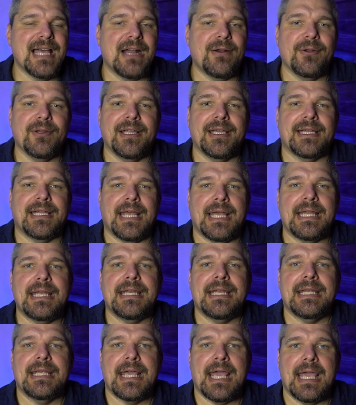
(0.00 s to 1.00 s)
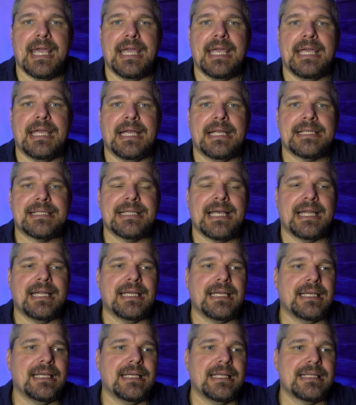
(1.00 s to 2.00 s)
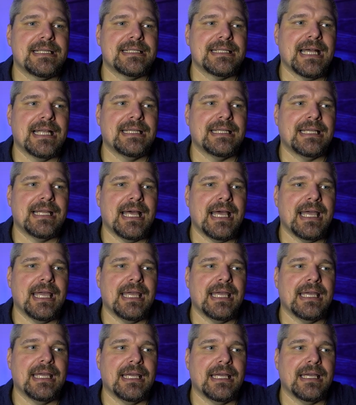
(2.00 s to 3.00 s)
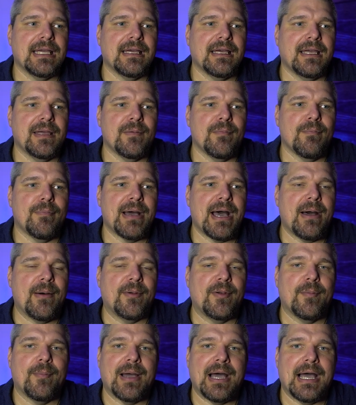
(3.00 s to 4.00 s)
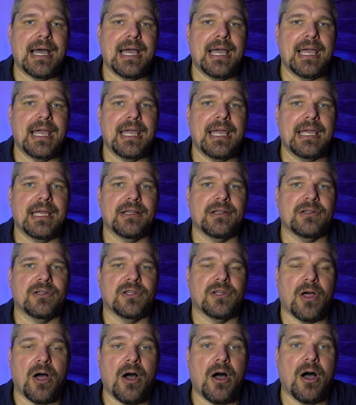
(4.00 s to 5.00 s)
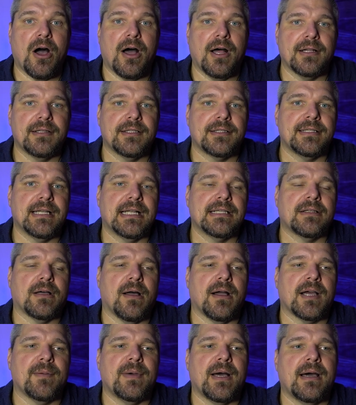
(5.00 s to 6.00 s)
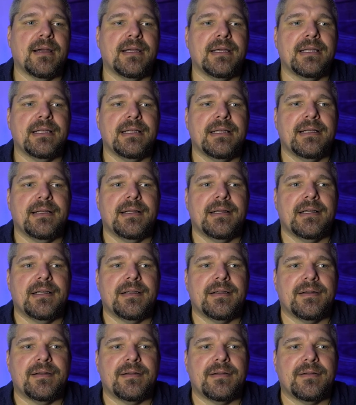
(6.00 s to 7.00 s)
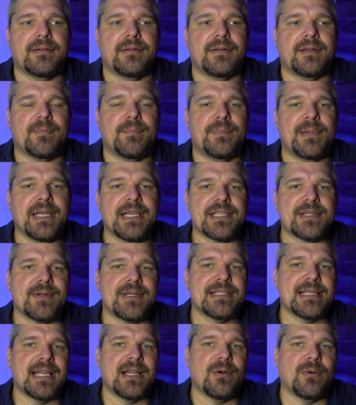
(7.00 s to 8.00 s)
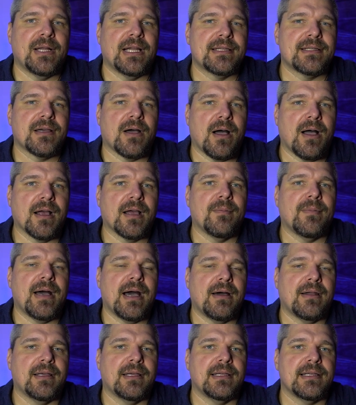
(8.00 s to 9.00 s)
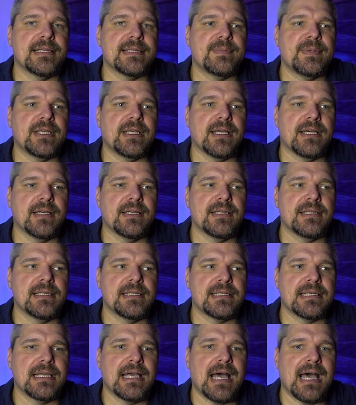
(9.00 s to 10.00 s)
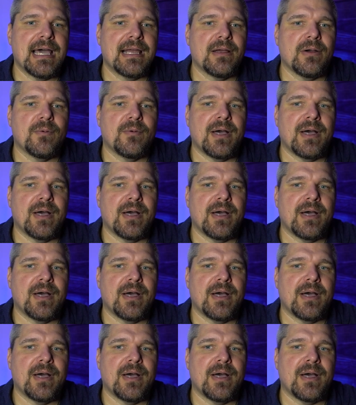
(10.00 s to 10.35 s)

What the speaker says: really an NDA. It's not that I am bound by law to not talk about it. The biggest reason I don't want to talk about it is because I don't